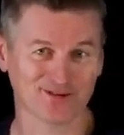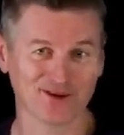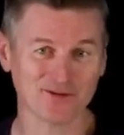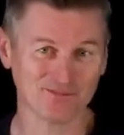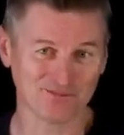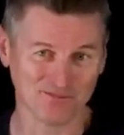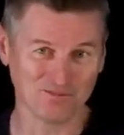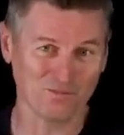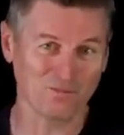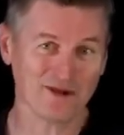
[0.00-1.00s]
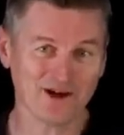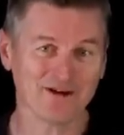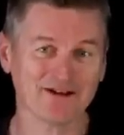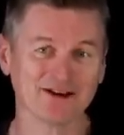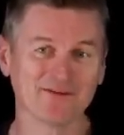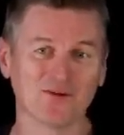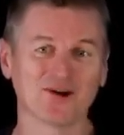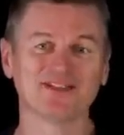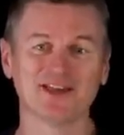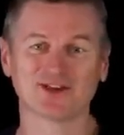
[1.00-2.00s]
So we don't have any more
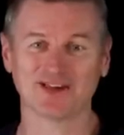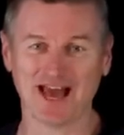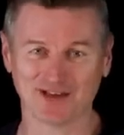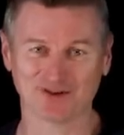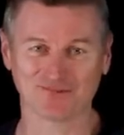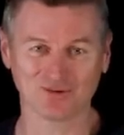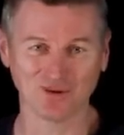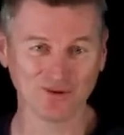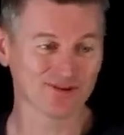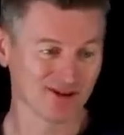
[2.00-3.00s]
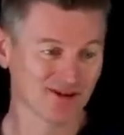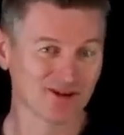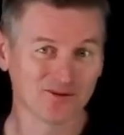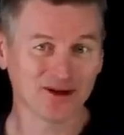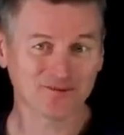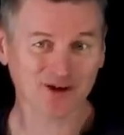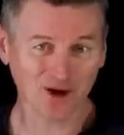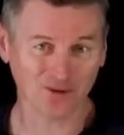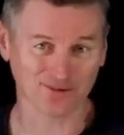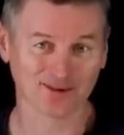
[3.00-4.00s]
condition action rules, we have
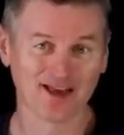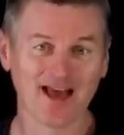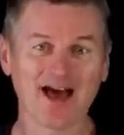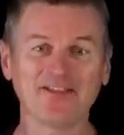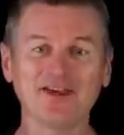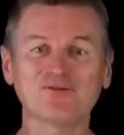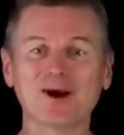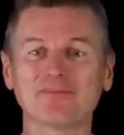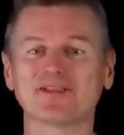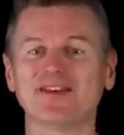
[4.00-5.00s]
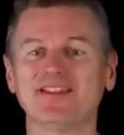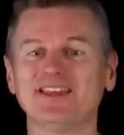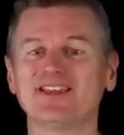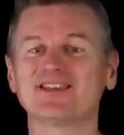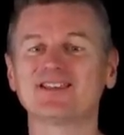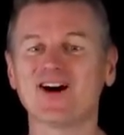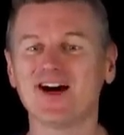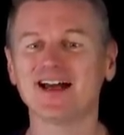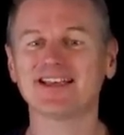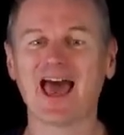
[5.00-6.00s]
goals, and they represent the
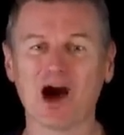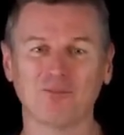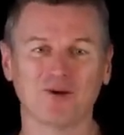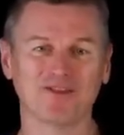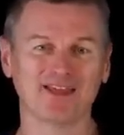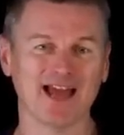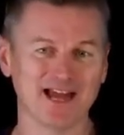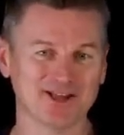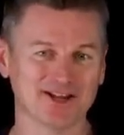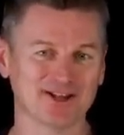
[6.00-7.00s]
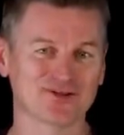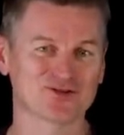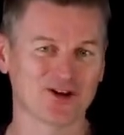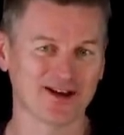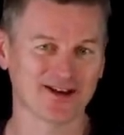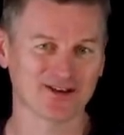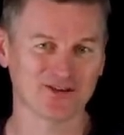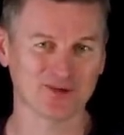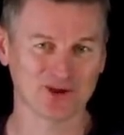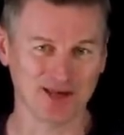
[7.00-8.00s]
desired output the agent is trying
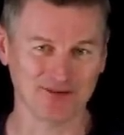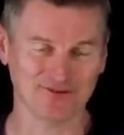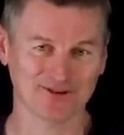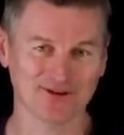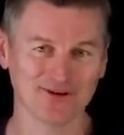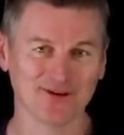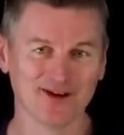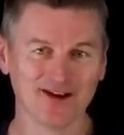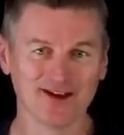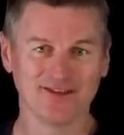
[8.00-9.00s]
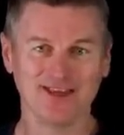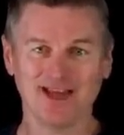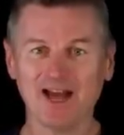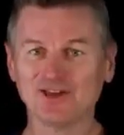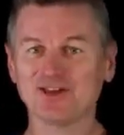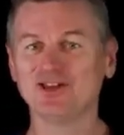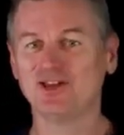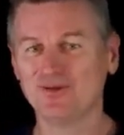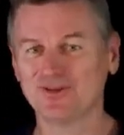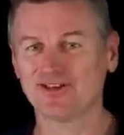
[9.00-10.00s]
to achieve. So the agent
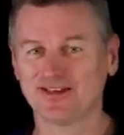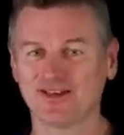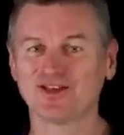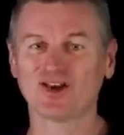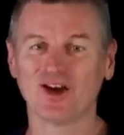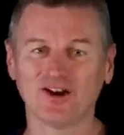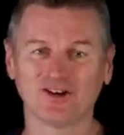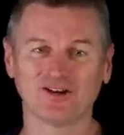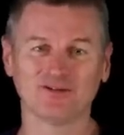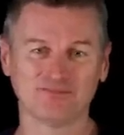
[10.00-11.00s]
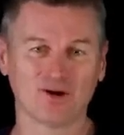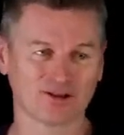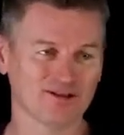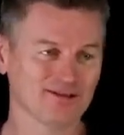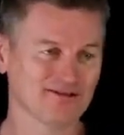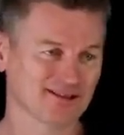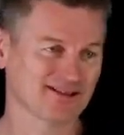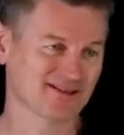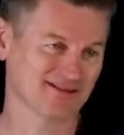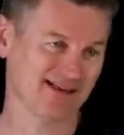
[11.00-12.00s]
uses its internal model,
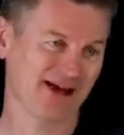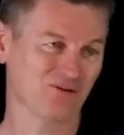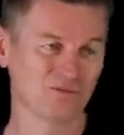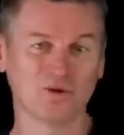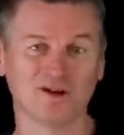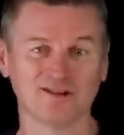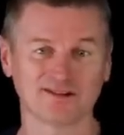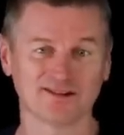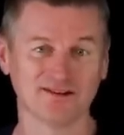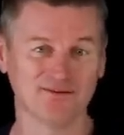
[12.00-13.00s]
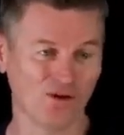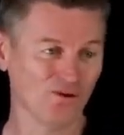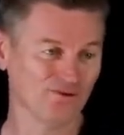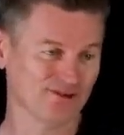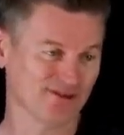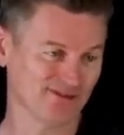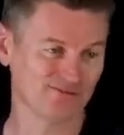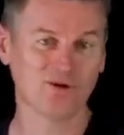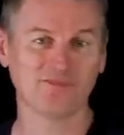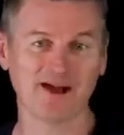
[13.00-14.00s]
that's how the world evolves and
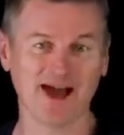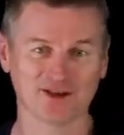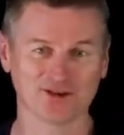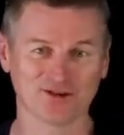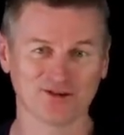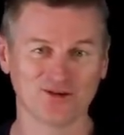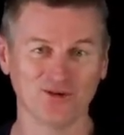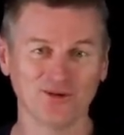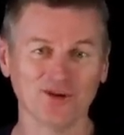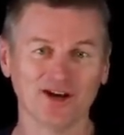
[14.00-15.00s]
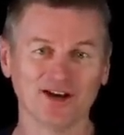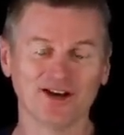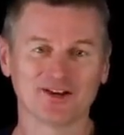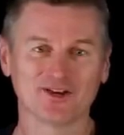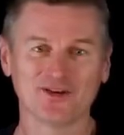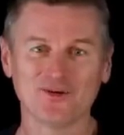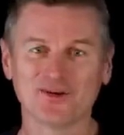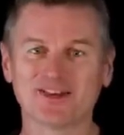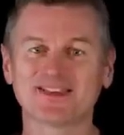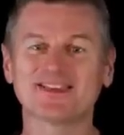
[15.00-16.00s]
what my actions do, to
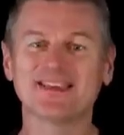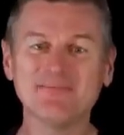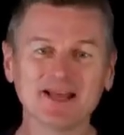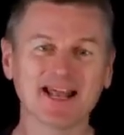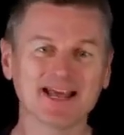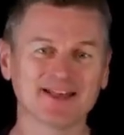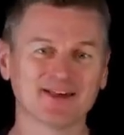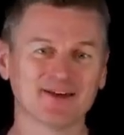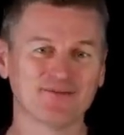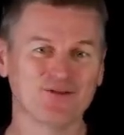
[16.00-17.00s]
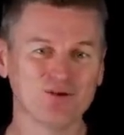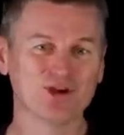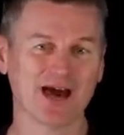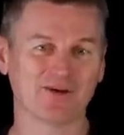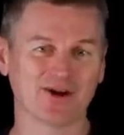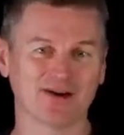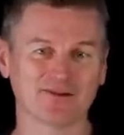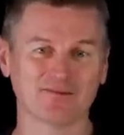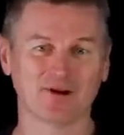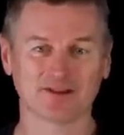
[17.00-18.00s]
simulate future
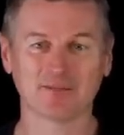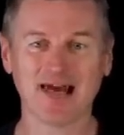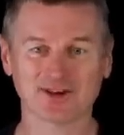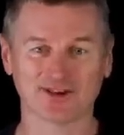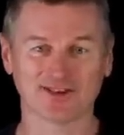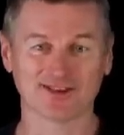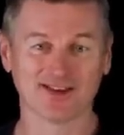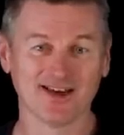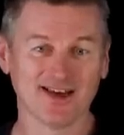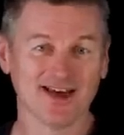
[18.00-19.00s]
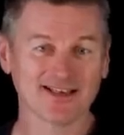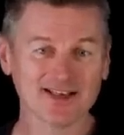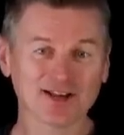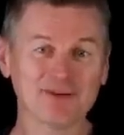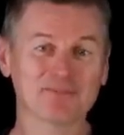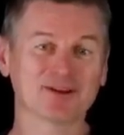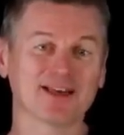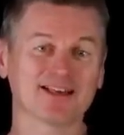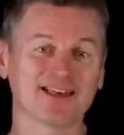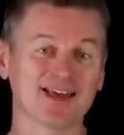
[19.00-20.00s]
outcomes of possible actions, essentially
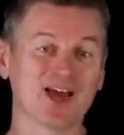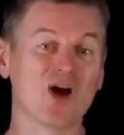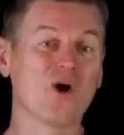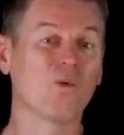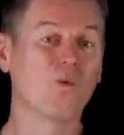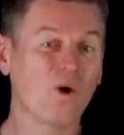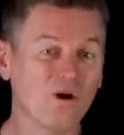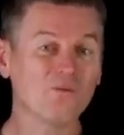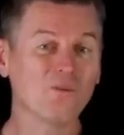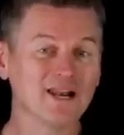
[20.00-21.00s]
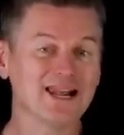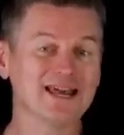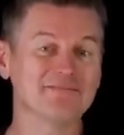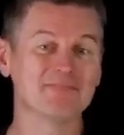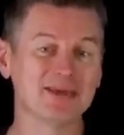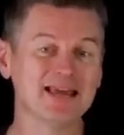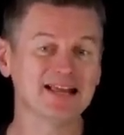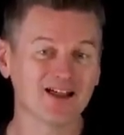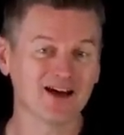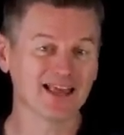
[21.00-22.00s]
predicting what will it be
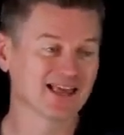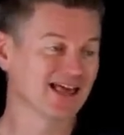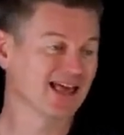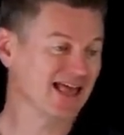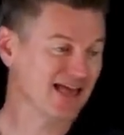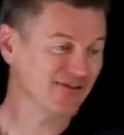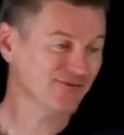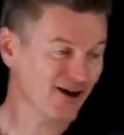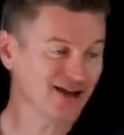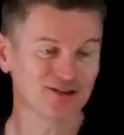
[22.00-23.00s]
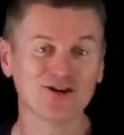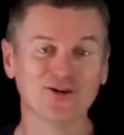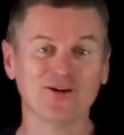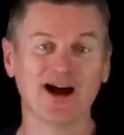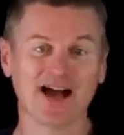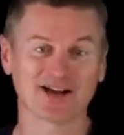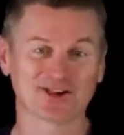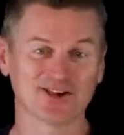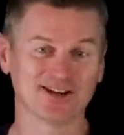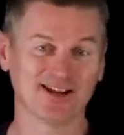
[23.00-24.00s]
like if I do
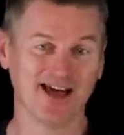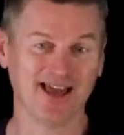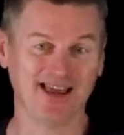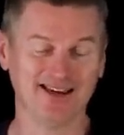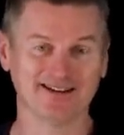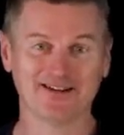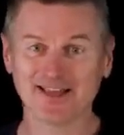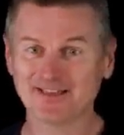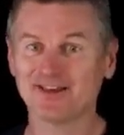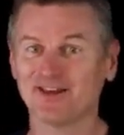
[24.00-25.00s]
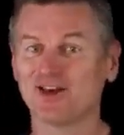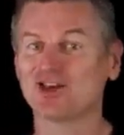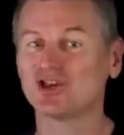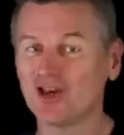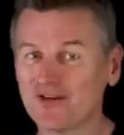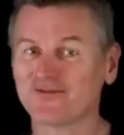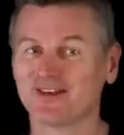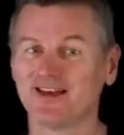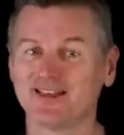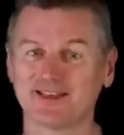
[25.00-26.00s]
action A. Now that's a shift
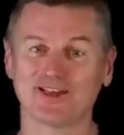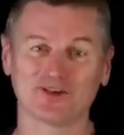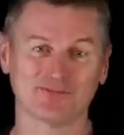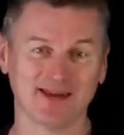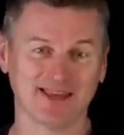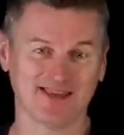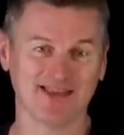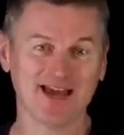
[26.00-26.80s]
in decision making.